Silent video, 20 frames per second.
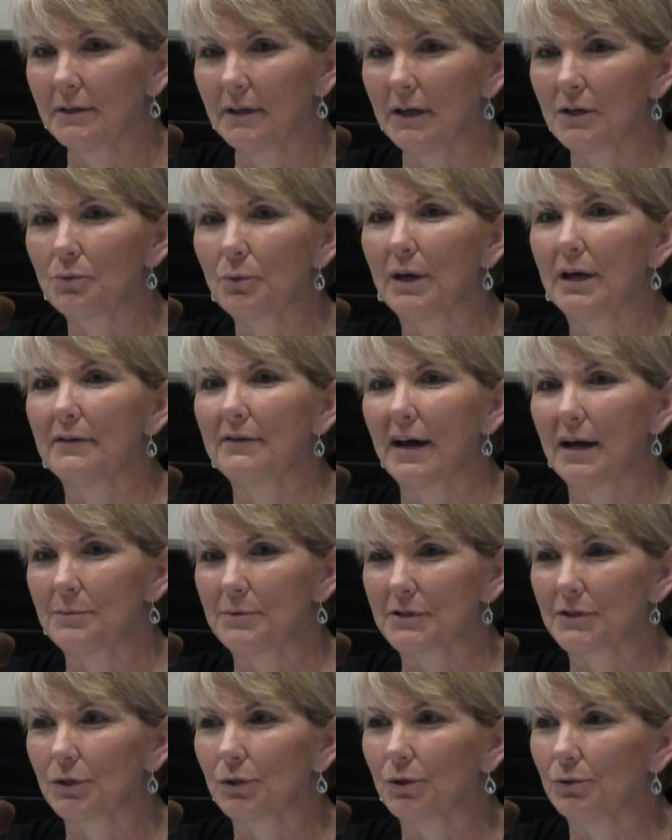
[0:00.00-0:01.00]
and we have
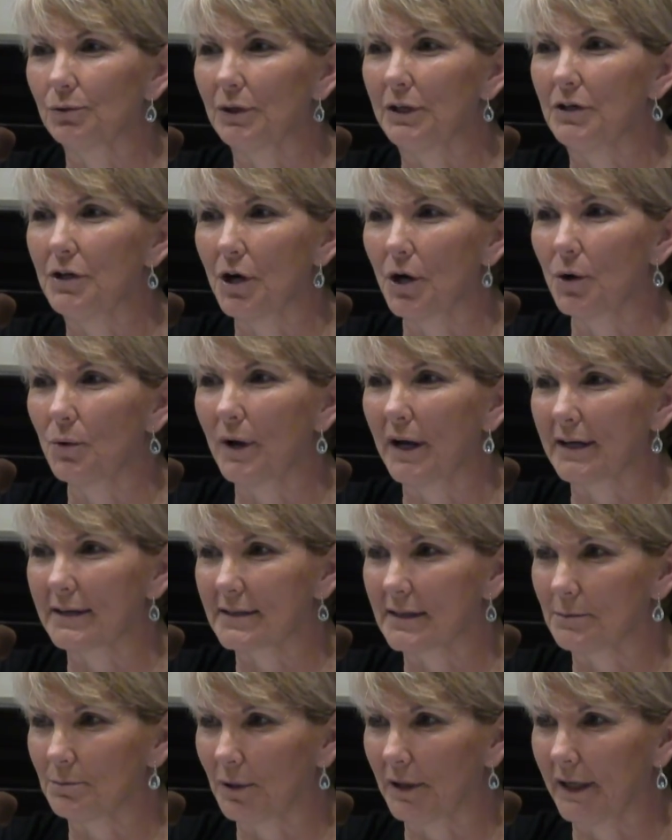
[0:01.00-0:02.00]
absolutely no
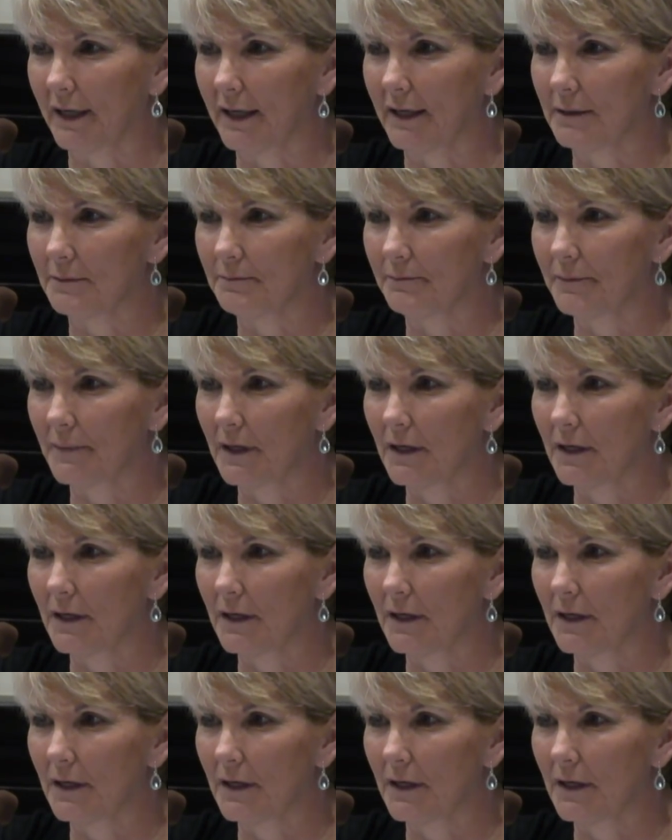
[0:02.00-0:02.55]
exit plan.